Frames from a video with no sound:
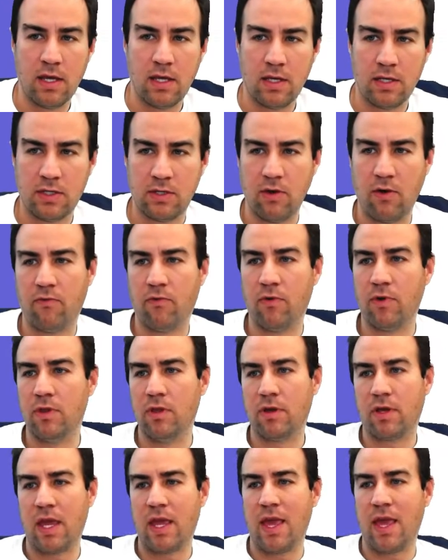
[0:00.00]
So if we're
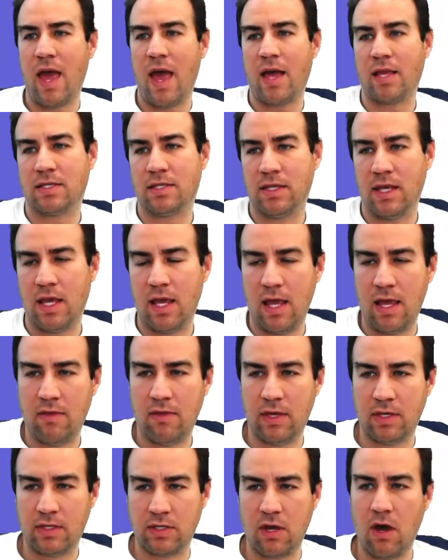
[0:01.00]
looking at, say,
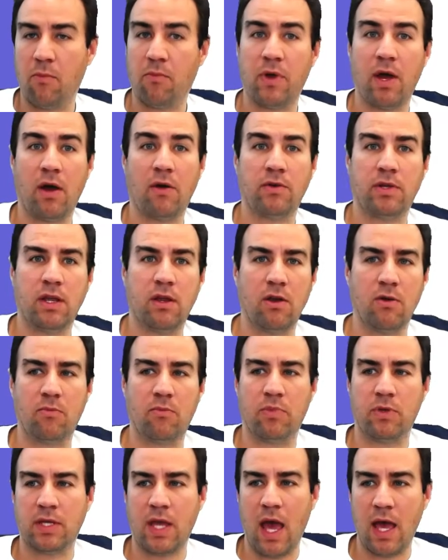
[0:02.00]
this compound here,
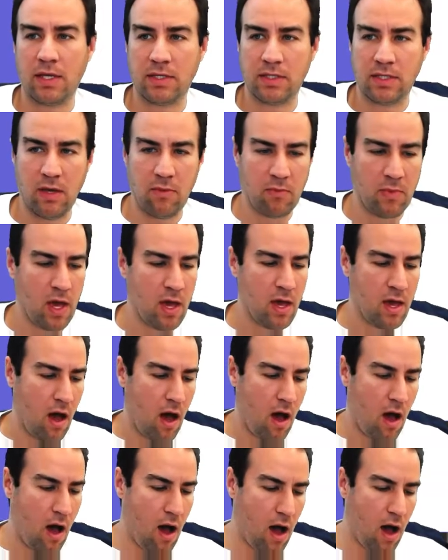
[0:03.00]
potassium
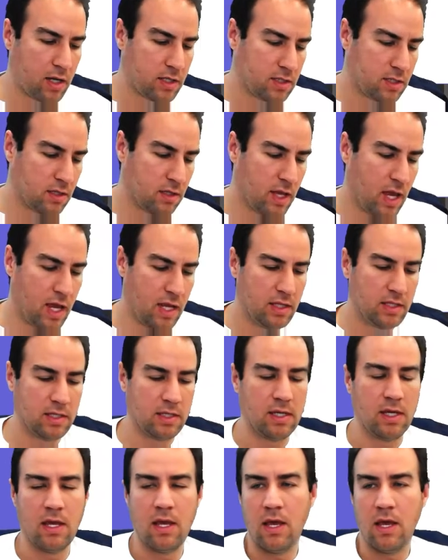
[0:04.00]
oxalate,